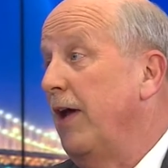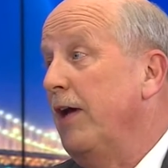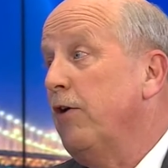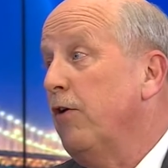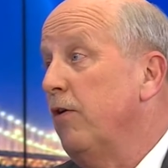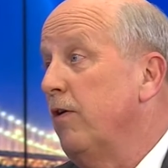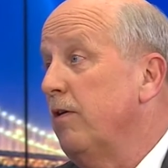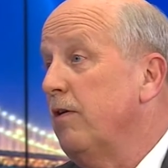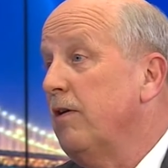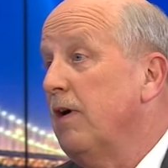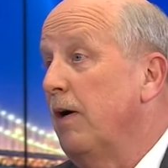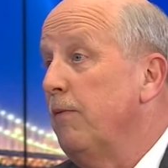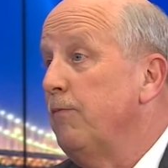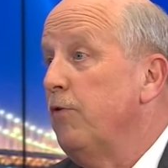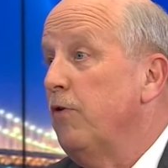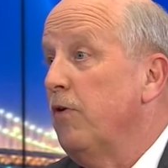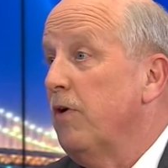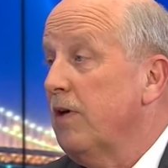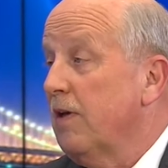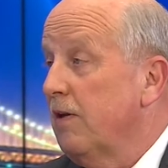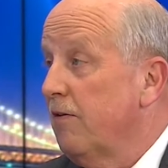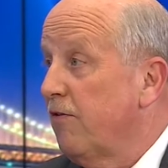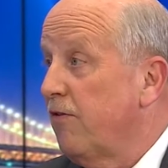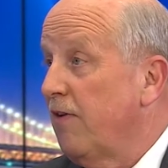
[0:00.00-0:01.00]
couldn't come to a
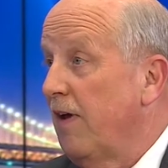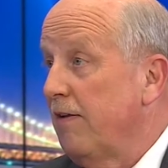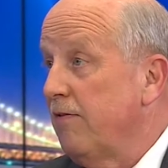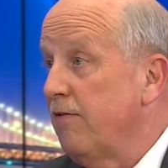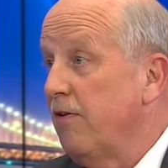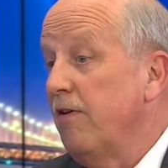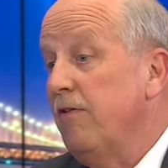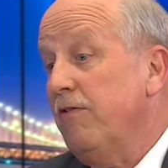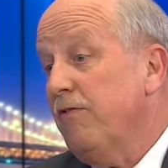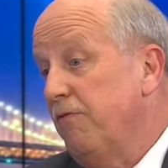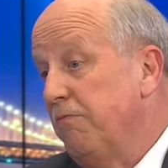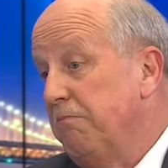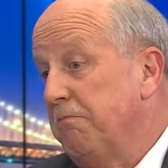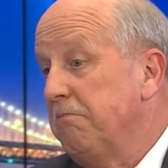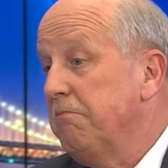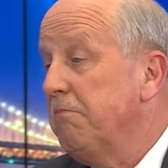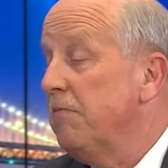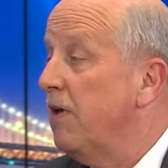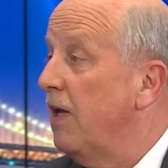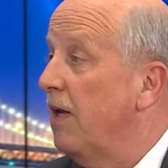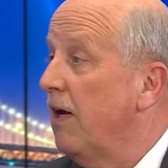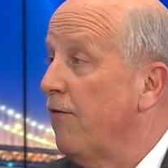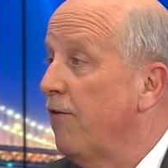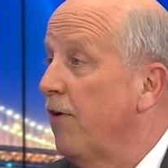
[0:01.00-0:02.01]
consensus.
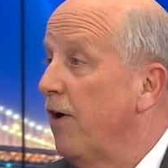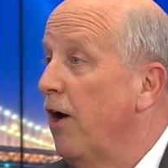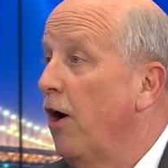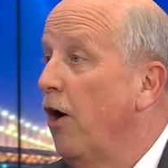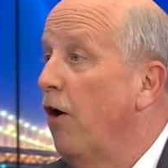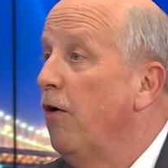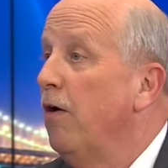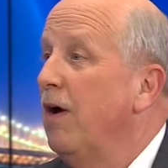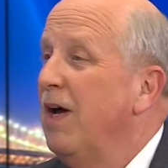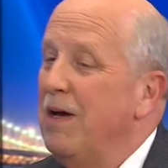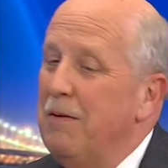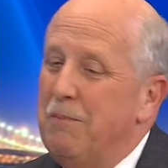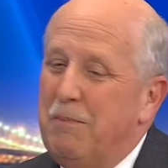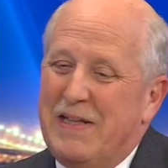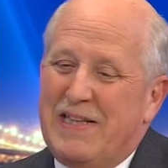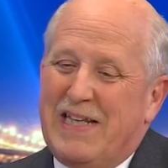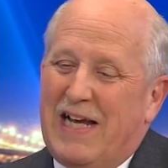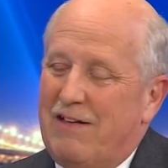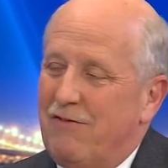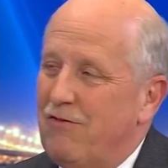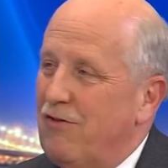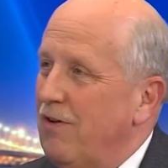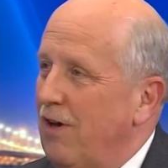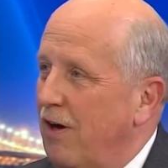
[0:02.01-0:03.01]
You never know, but
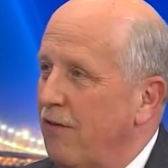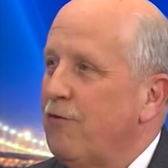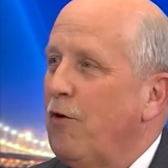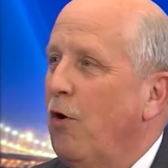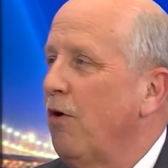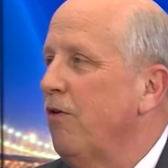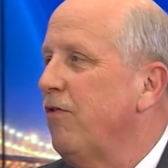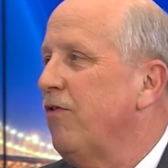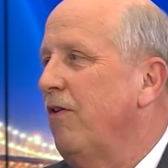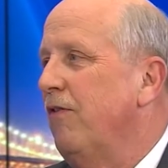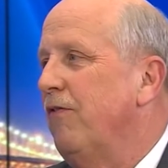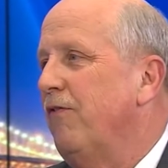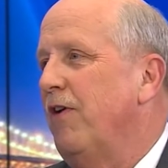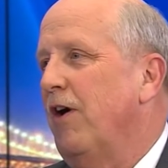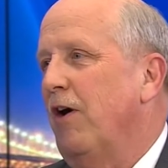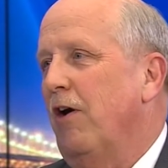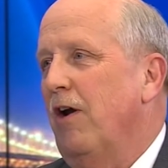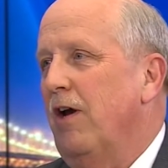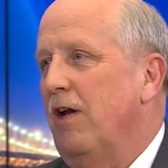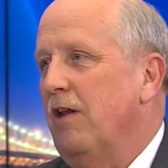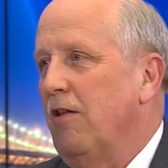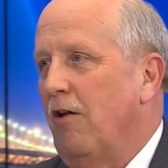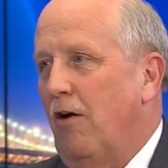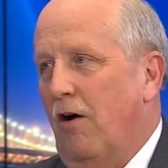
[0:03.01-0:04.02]
that's, of course, a
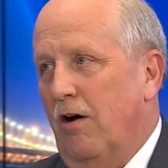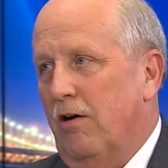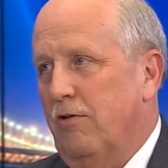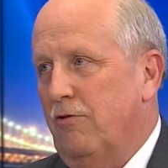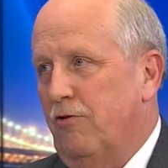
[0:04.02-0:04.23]
very long